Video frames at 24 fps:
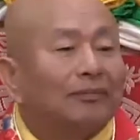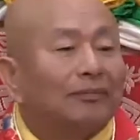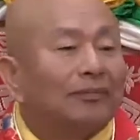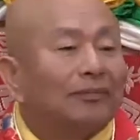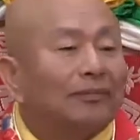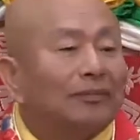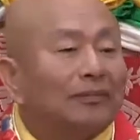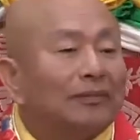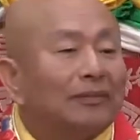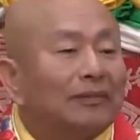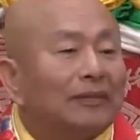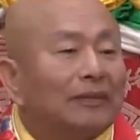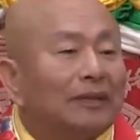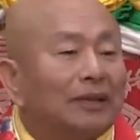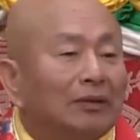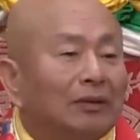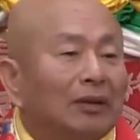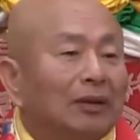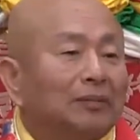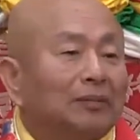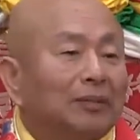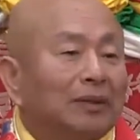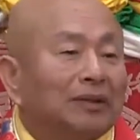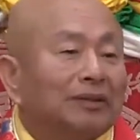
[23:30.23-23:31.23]
So
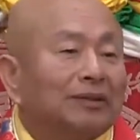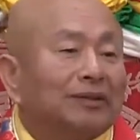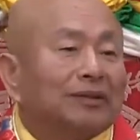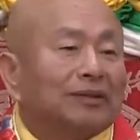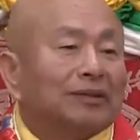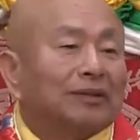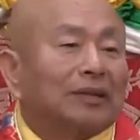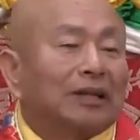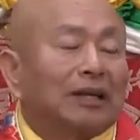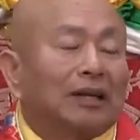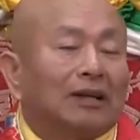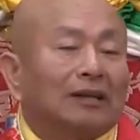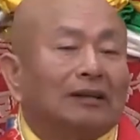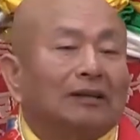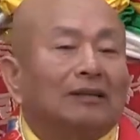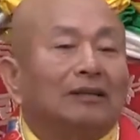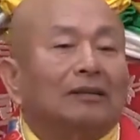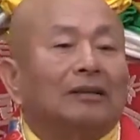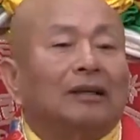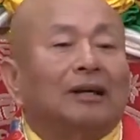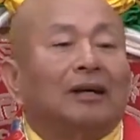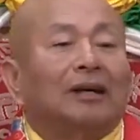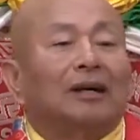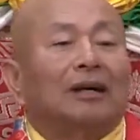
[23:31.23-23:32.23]
what Grandmaster is
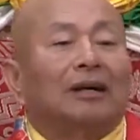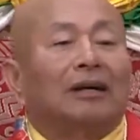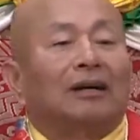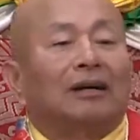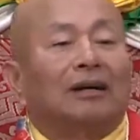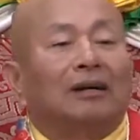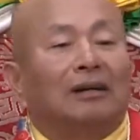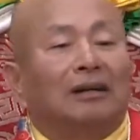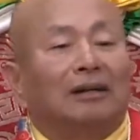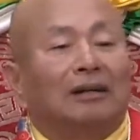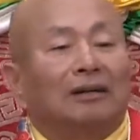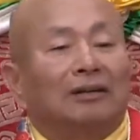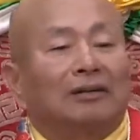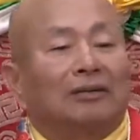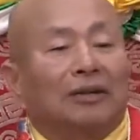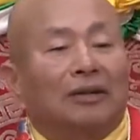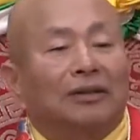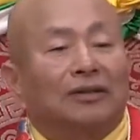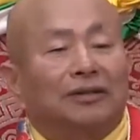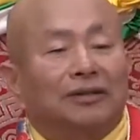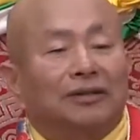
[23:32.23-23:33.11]
wearing today,